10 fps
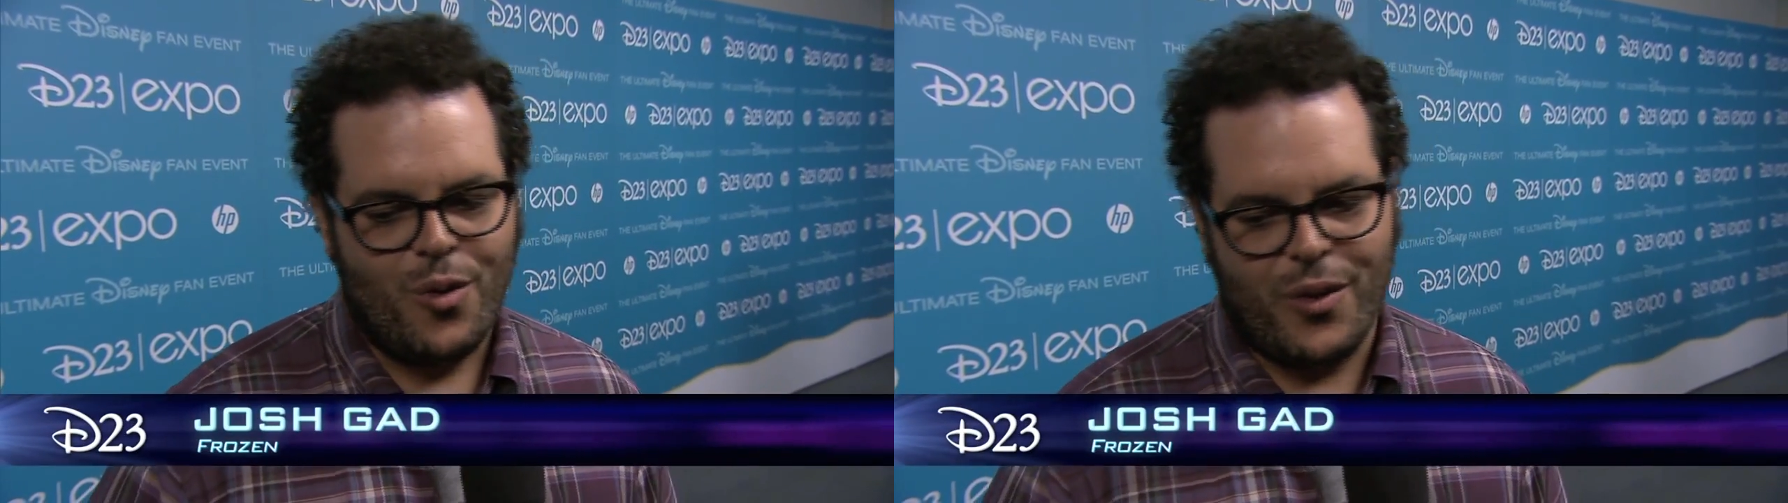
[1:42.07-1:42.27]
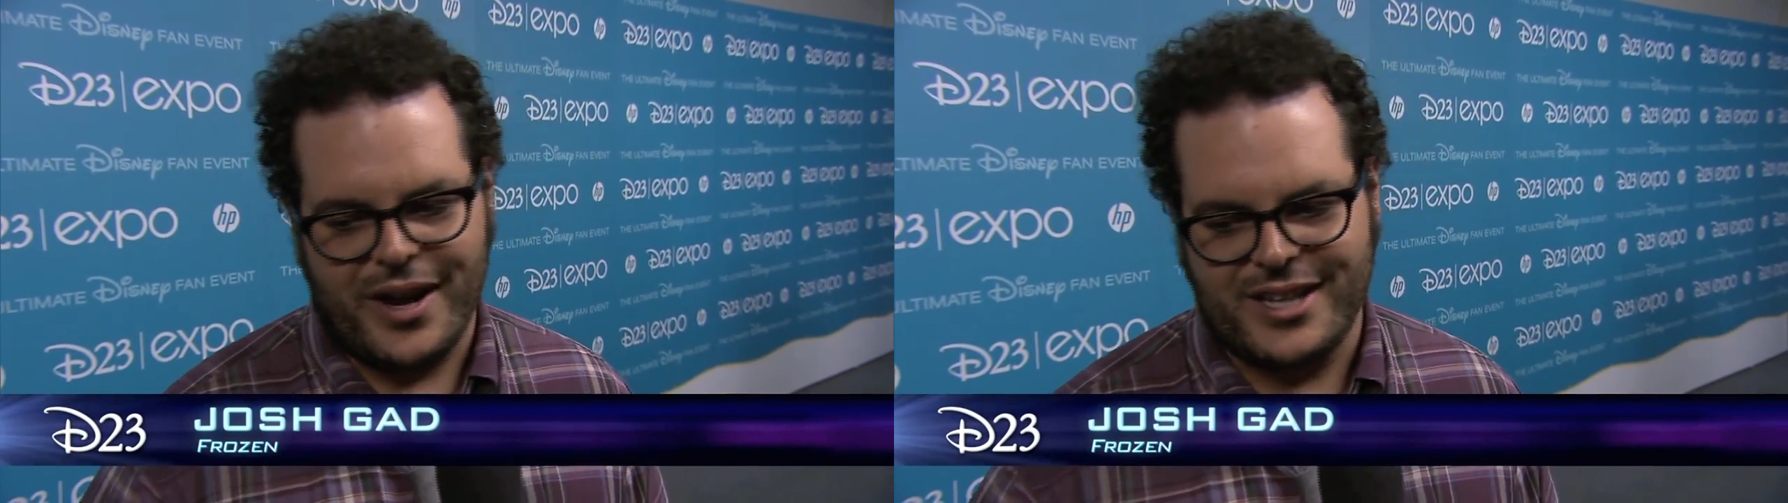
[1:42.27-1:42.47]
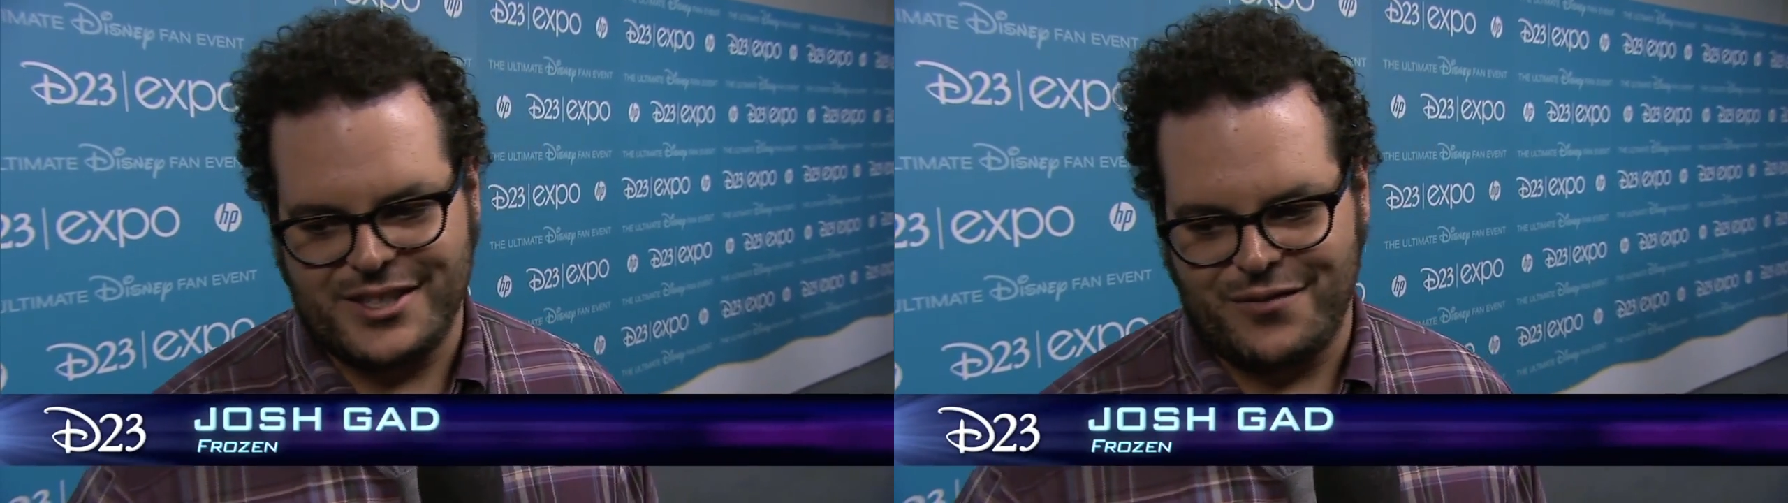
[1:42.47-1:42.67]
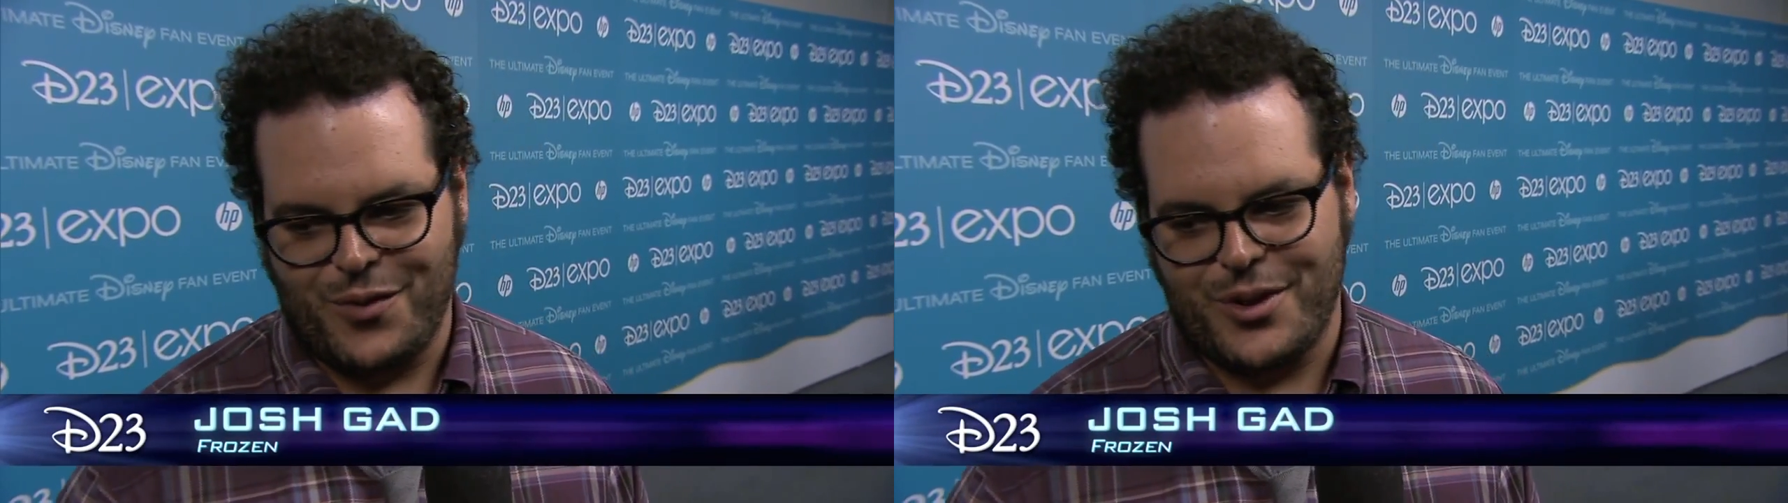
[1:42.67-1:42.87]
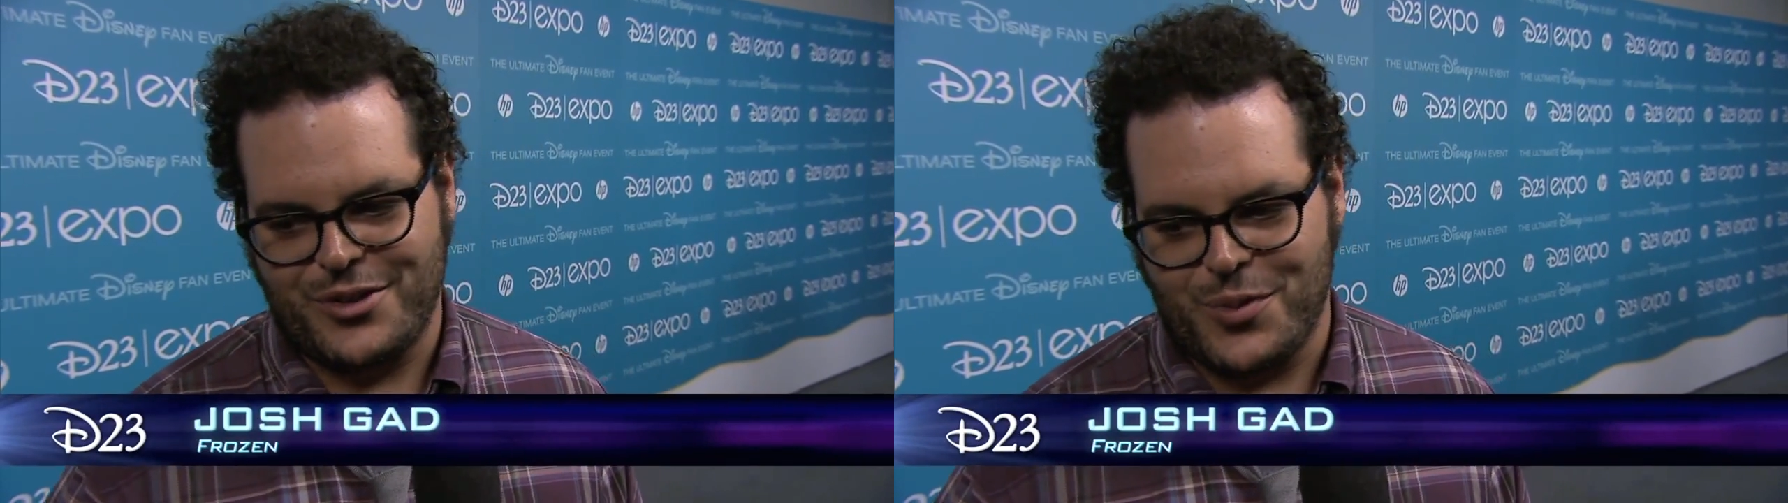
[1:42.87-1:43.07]
where I get to
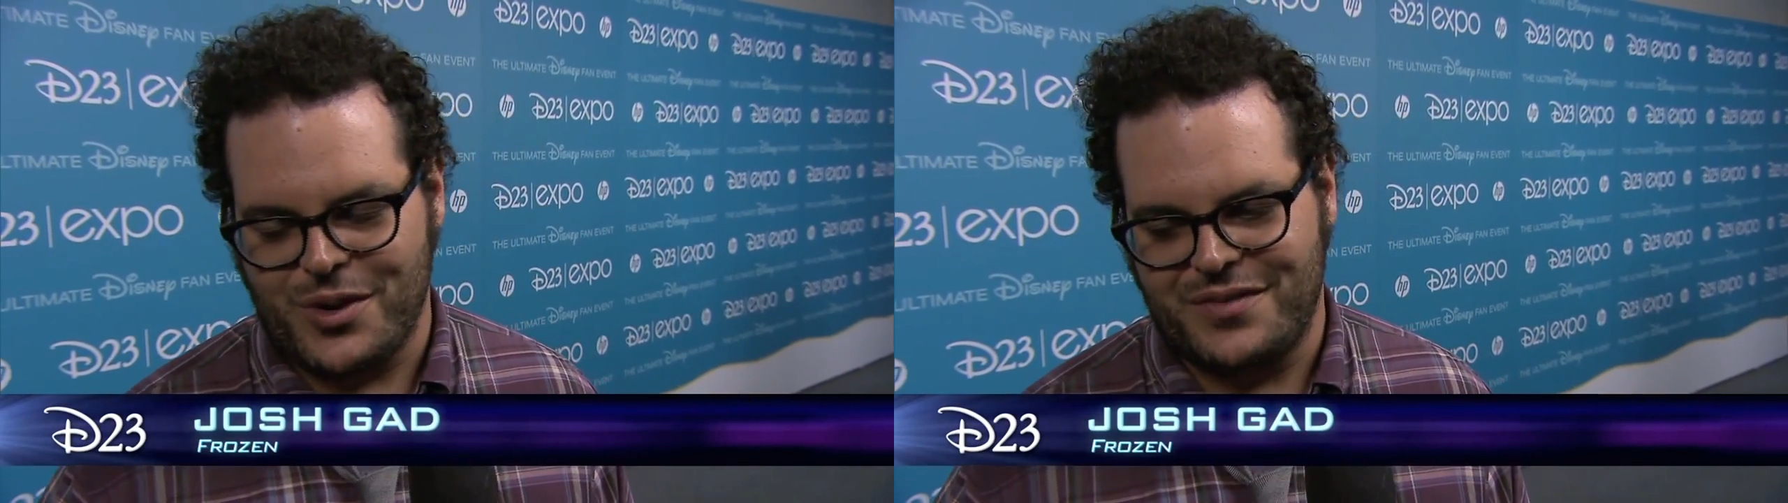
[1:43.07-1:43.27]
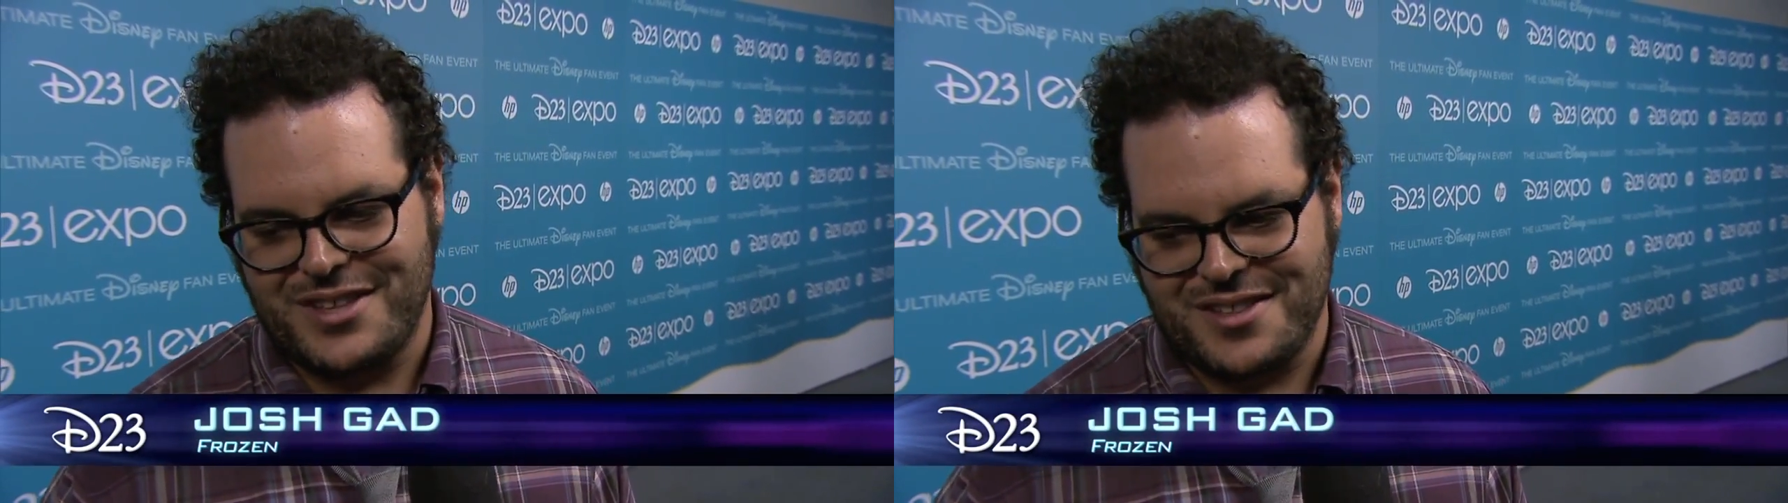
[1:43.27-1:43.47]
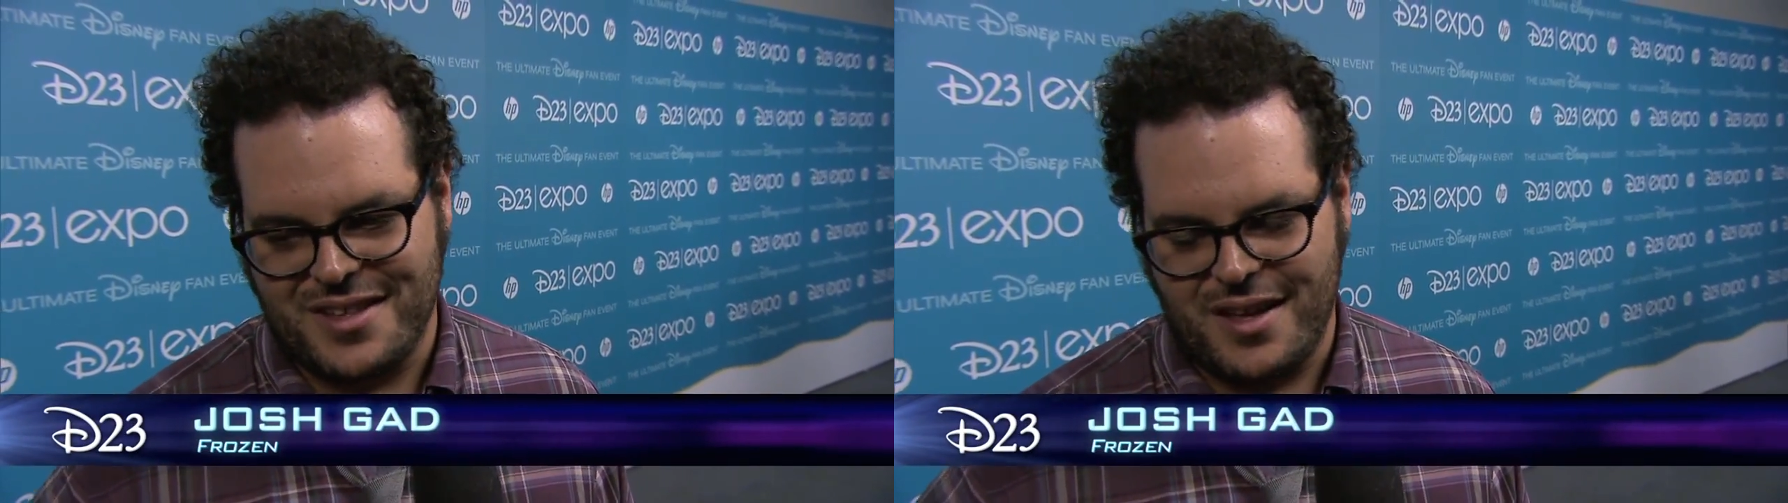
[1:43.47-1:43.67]
voice one of these